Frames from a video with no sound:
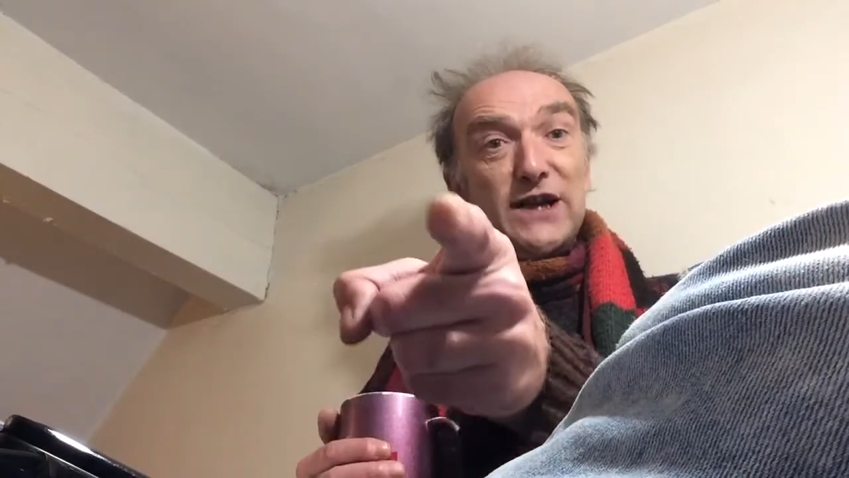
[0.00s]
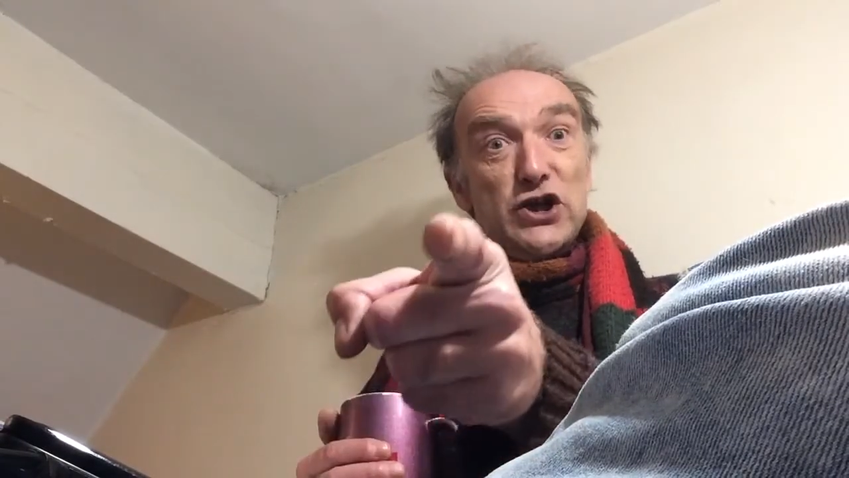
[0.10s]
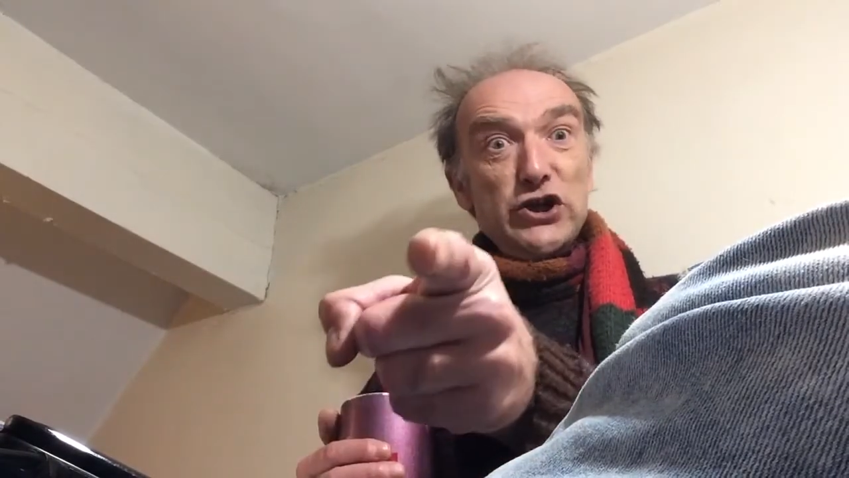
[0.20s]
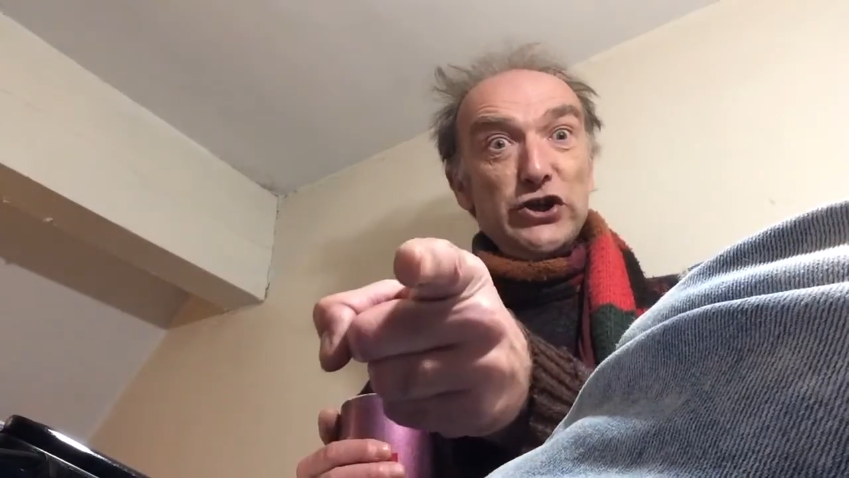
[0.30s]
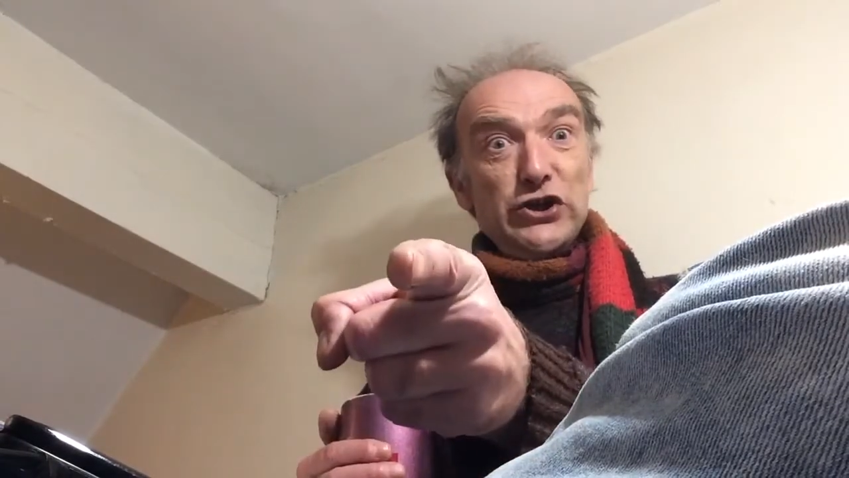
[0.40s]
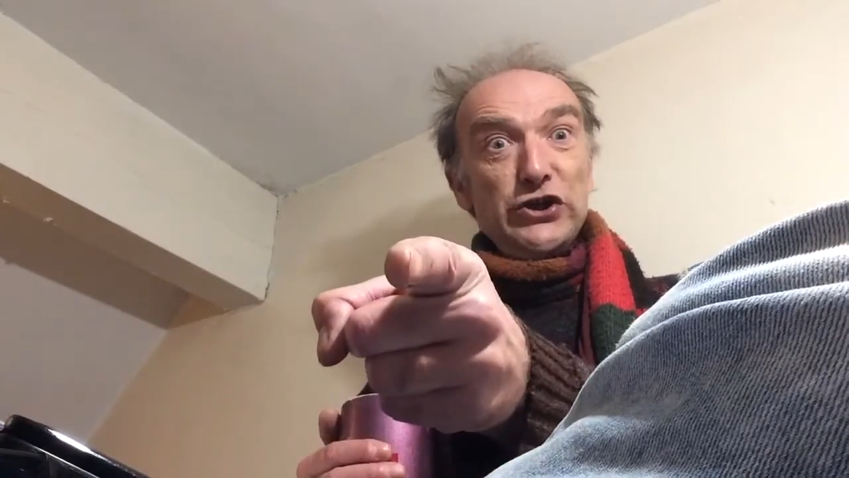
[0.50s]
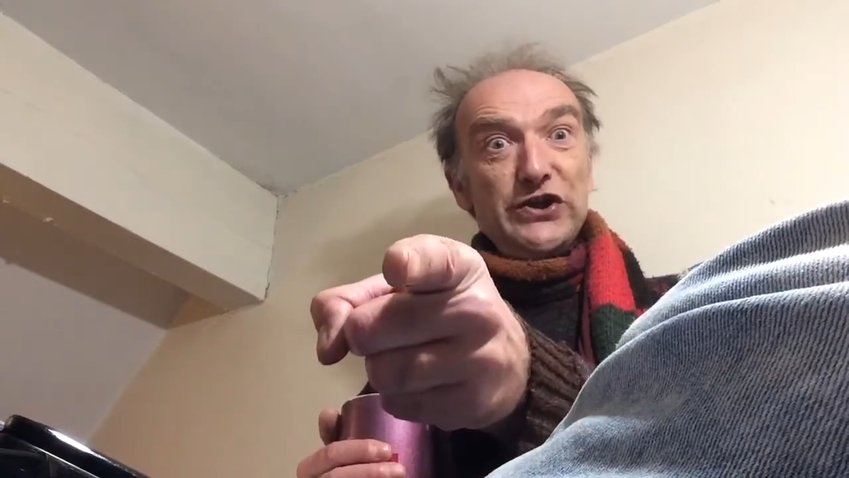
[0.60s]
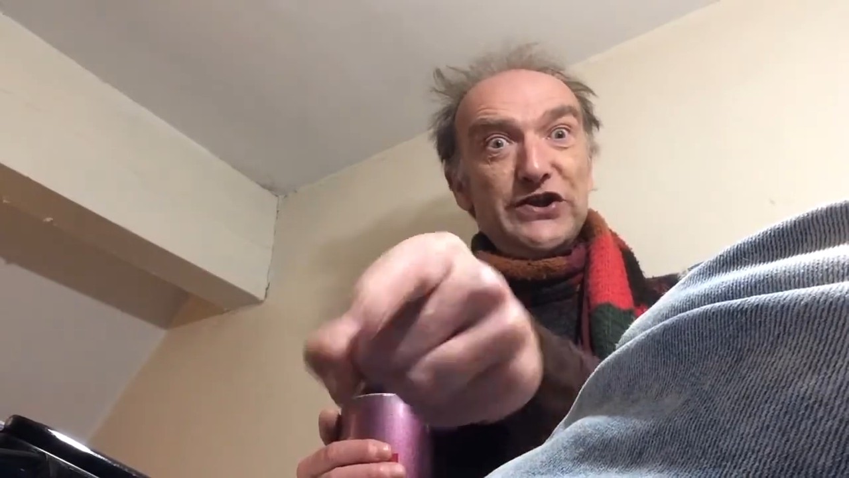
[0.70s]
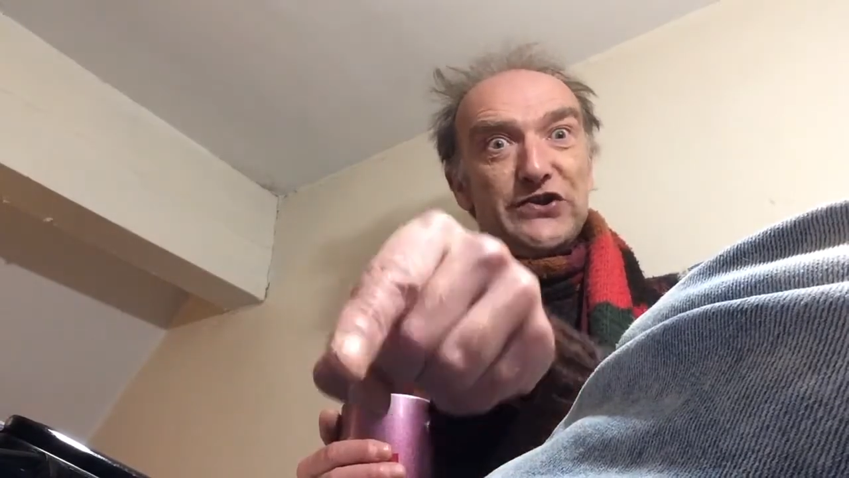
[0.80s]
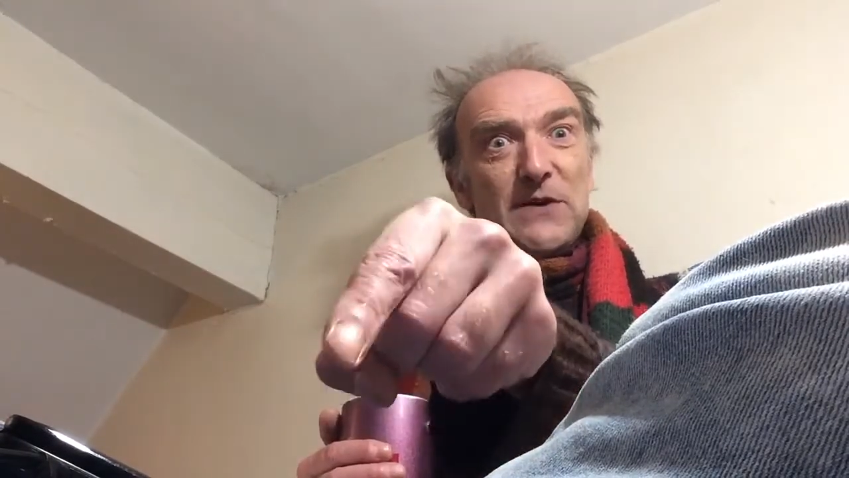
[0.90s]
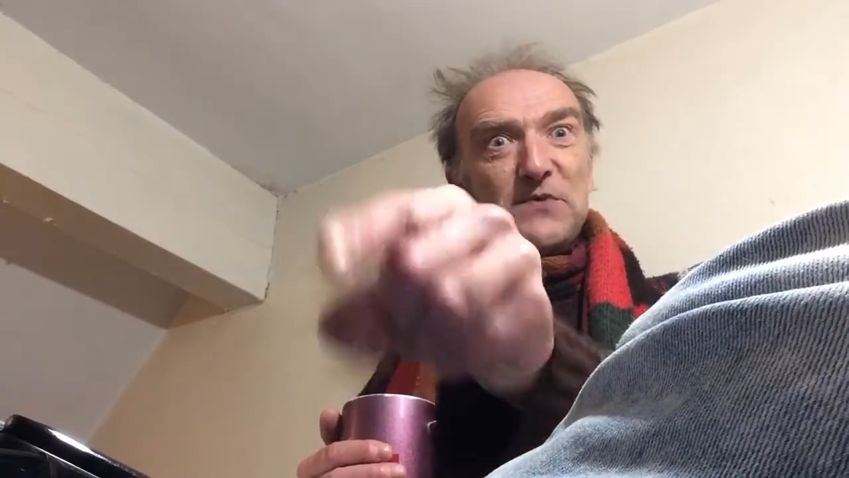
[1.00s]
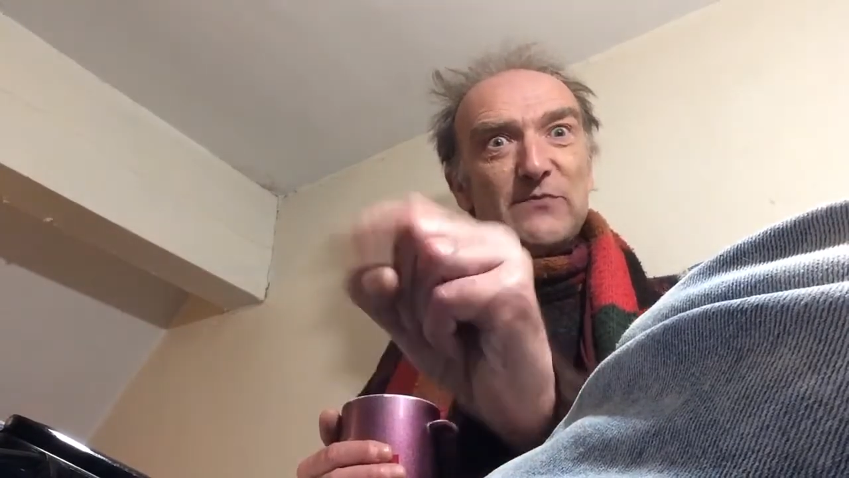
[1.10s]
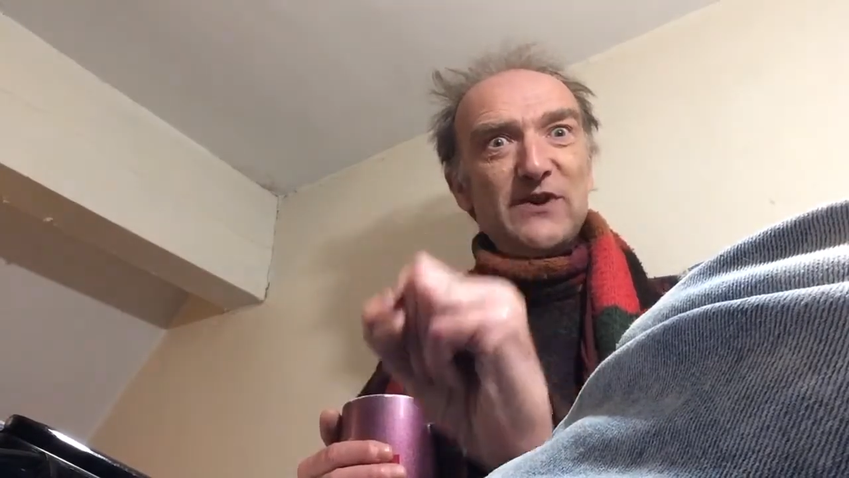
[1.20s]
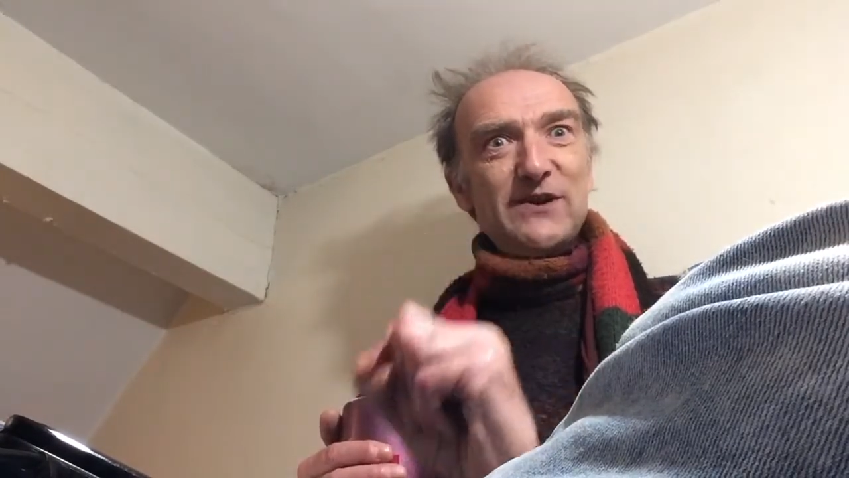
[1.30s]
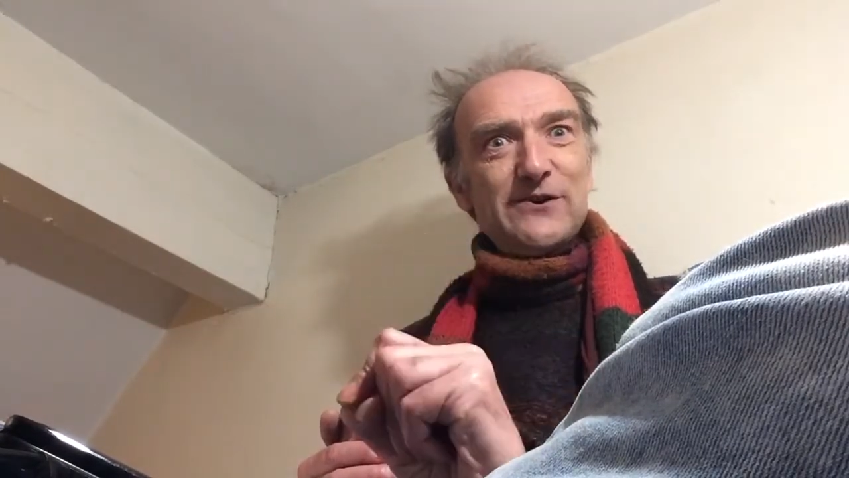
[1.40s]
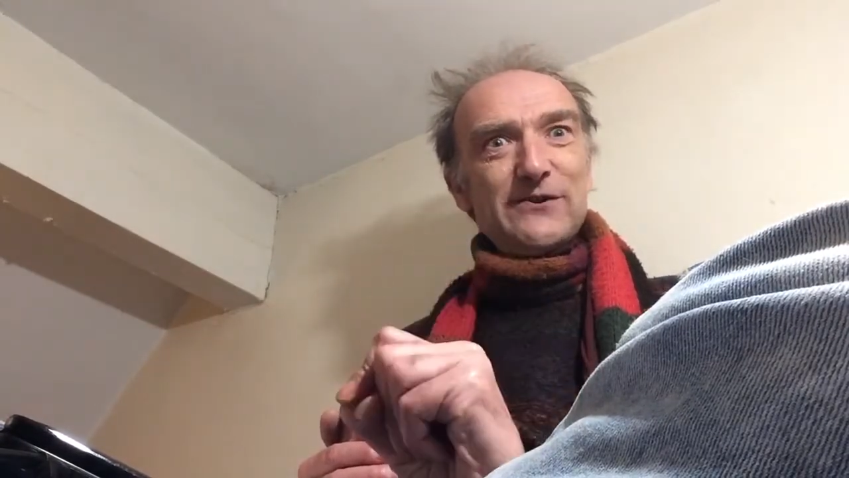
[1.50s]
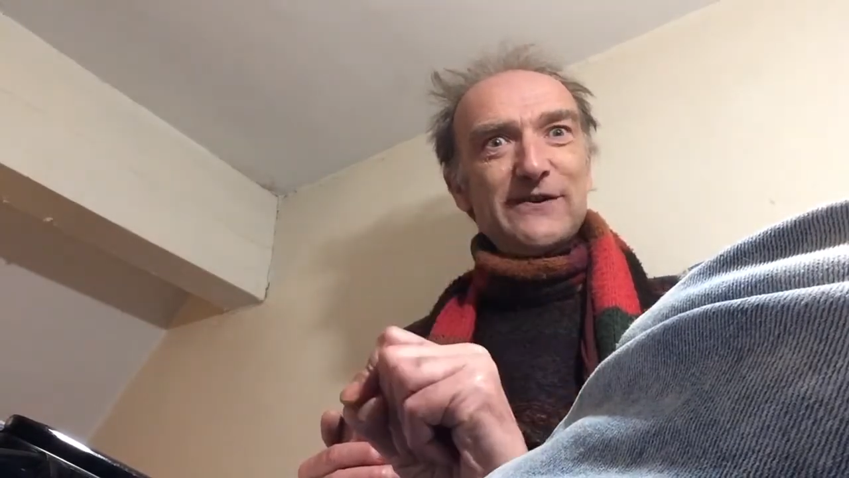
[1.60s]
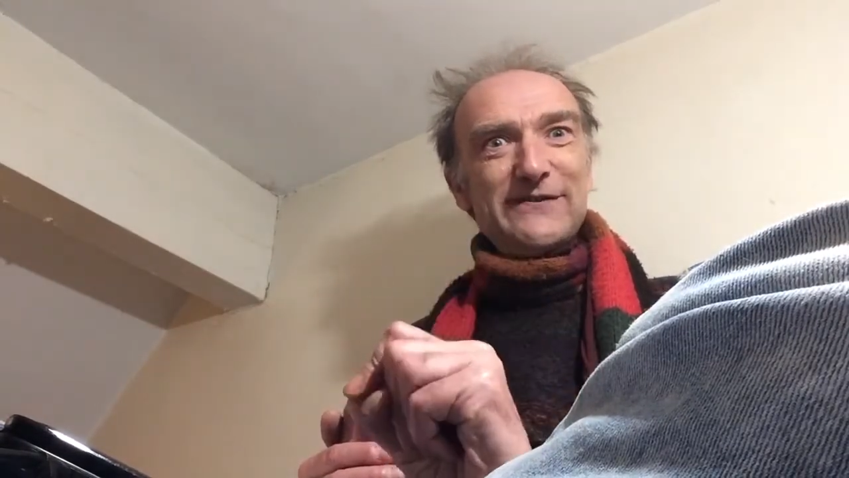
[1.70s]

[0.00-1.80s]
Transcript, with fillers: it in the description below